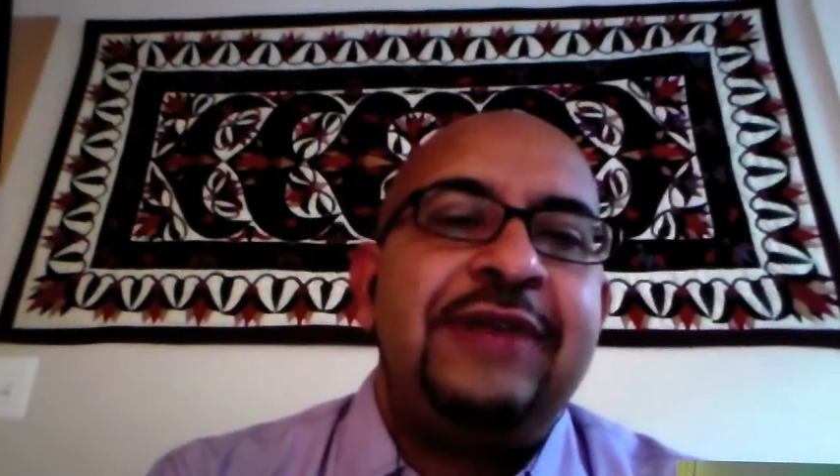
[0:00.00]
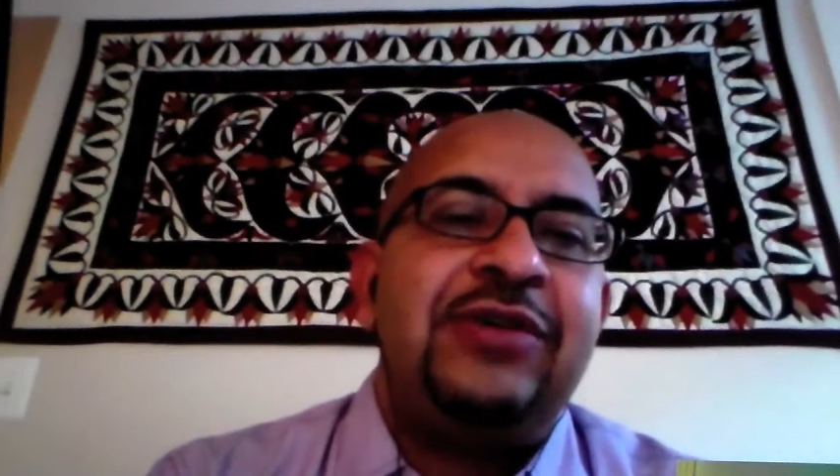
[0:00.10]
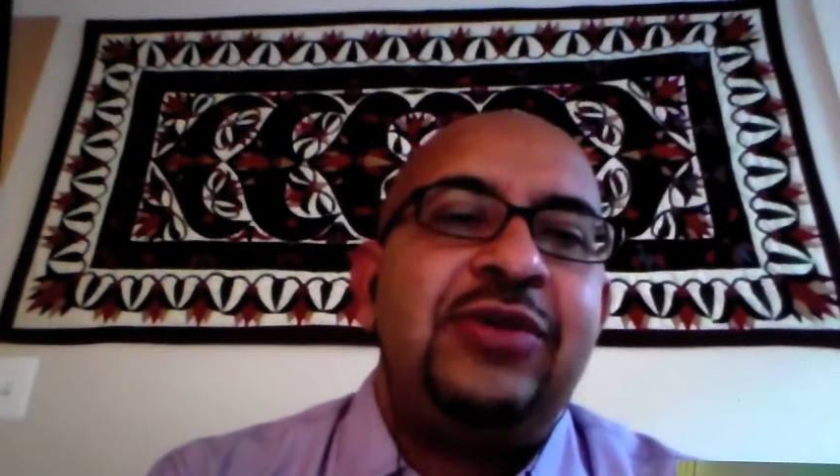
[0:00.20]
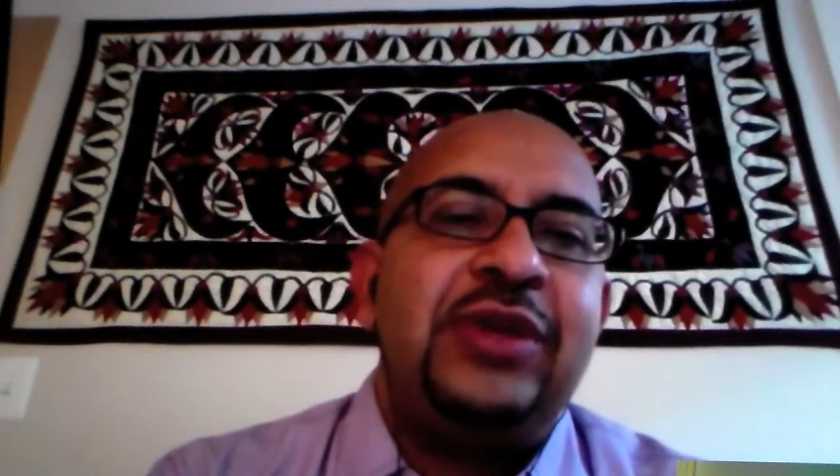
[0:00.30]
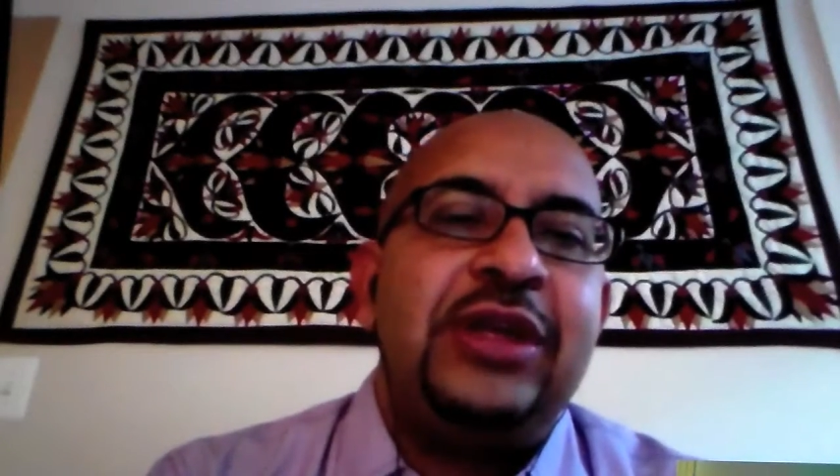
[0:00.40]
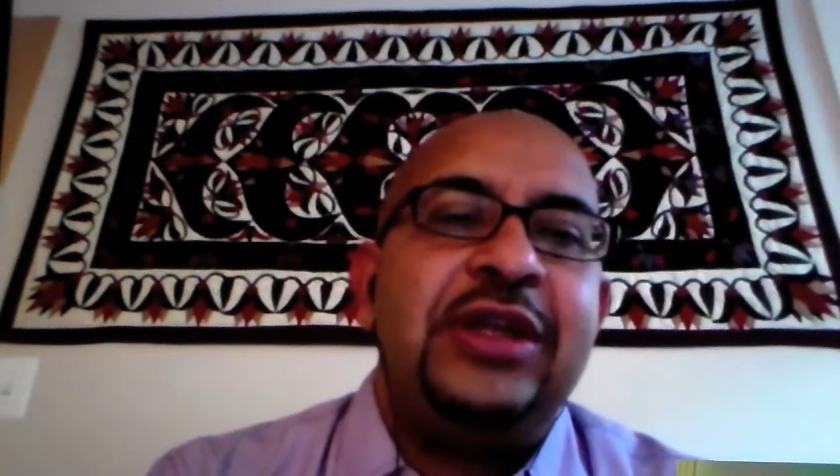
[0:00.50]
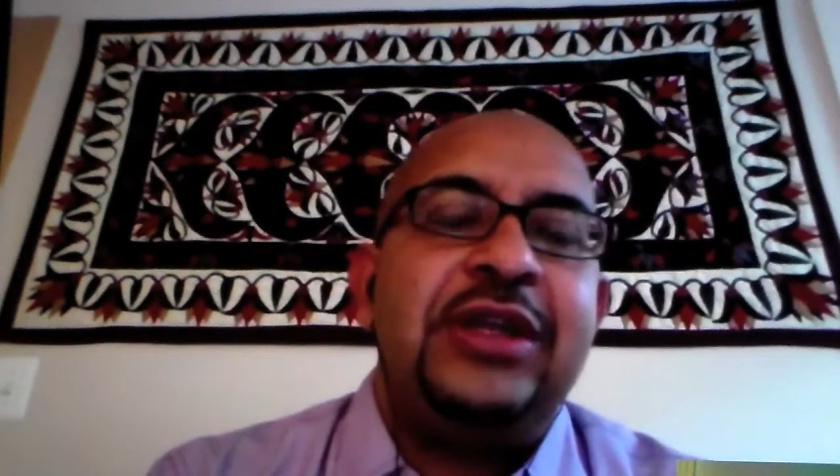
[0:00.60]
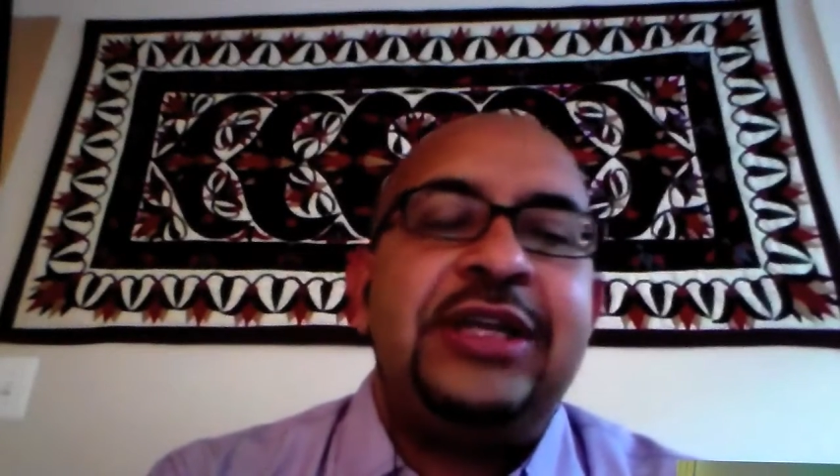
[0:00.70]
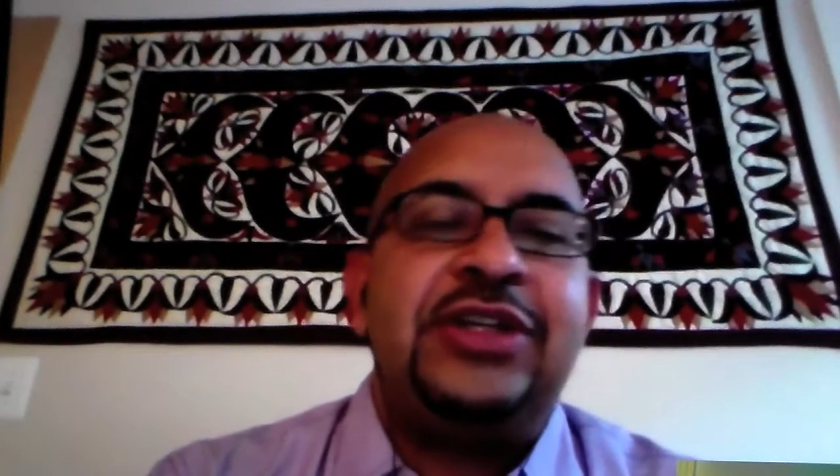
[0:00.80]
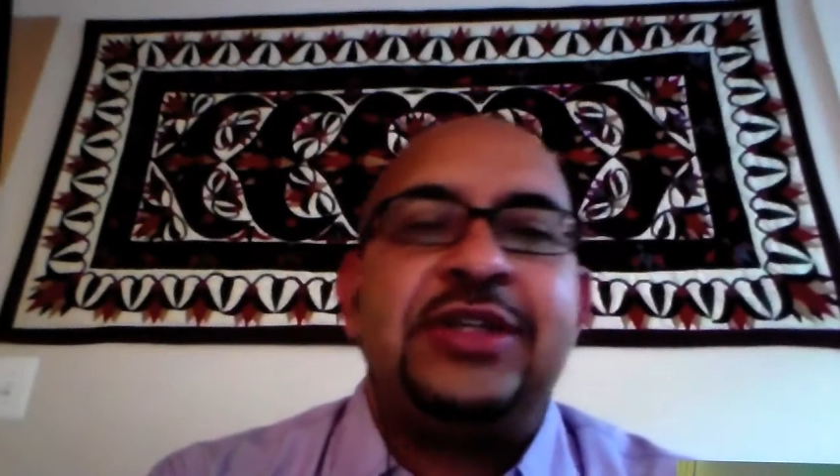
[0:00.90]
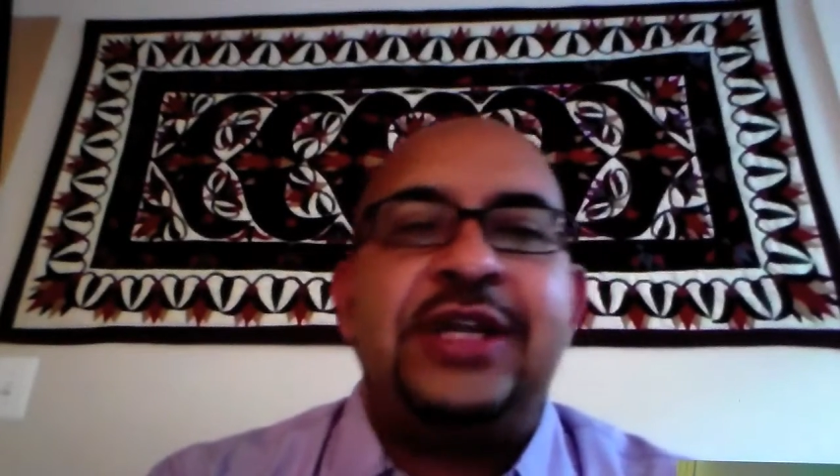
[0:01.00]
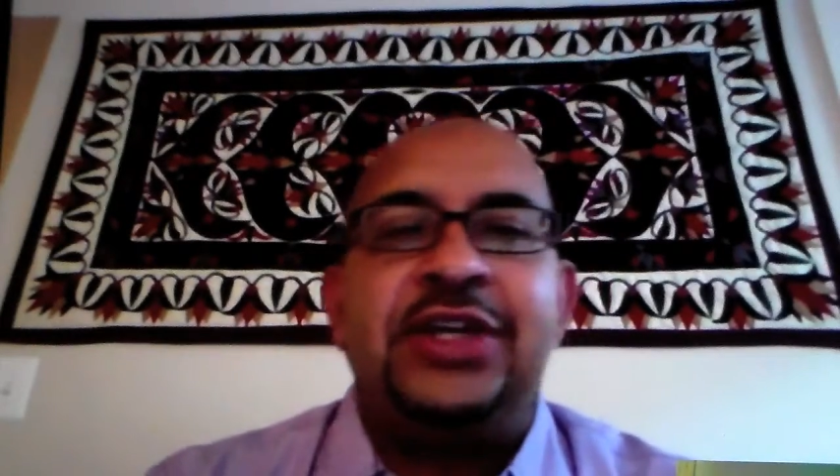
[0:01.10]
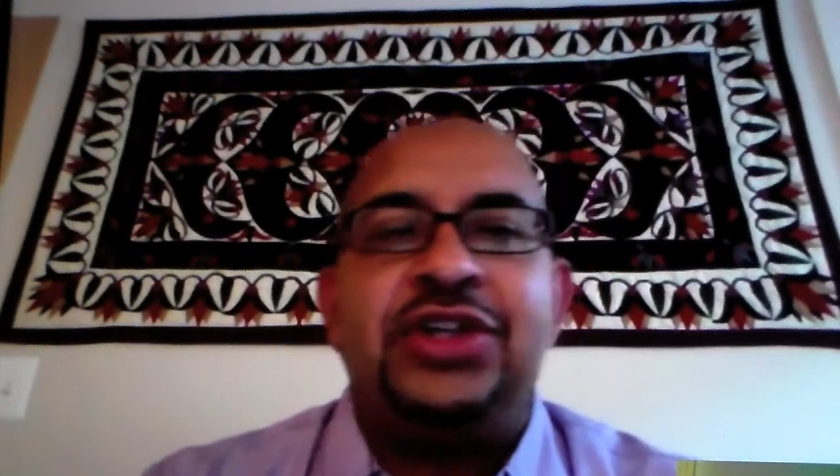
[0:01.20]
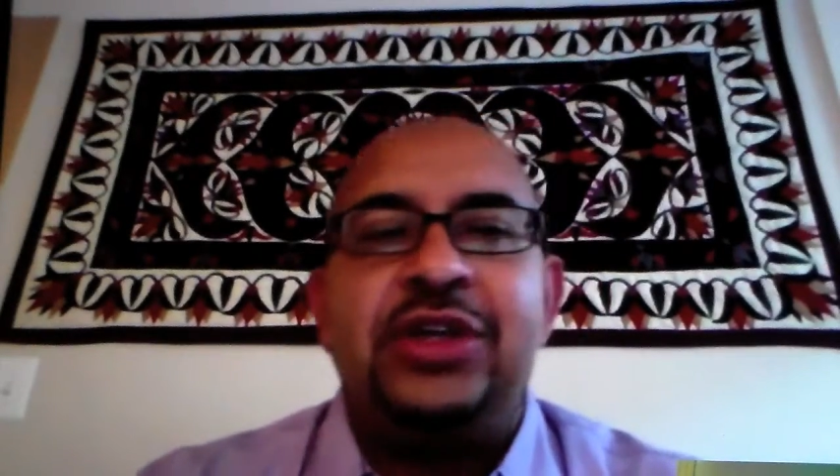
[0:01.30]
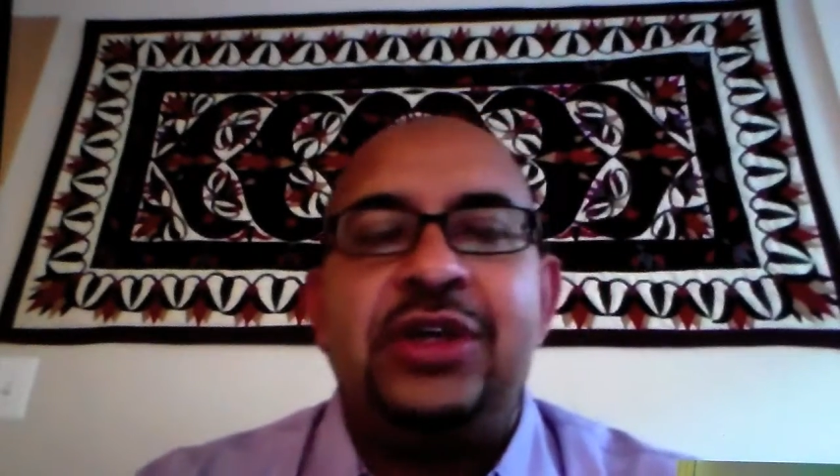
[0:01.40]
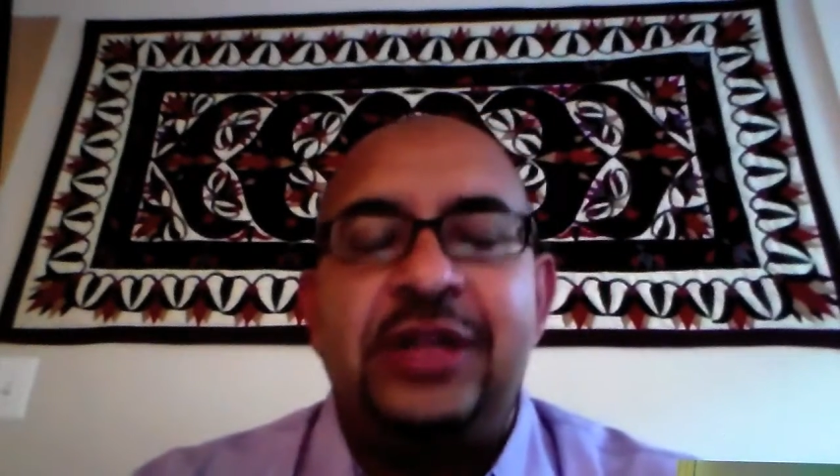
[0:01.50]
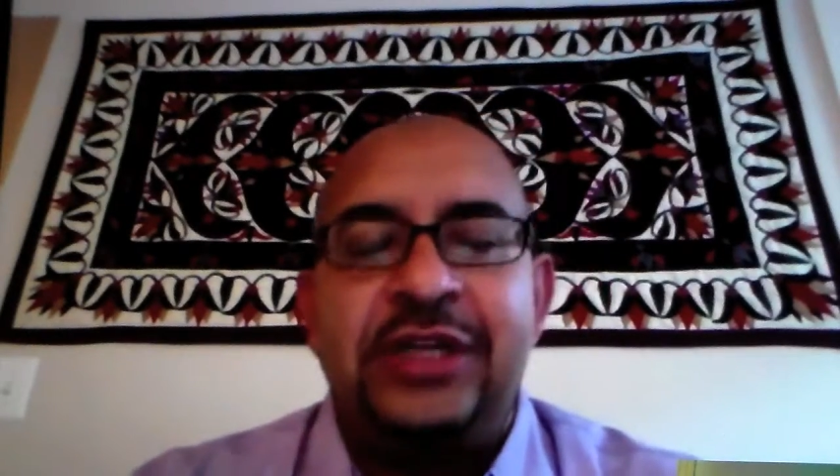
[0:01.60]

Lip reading: level within the legislature,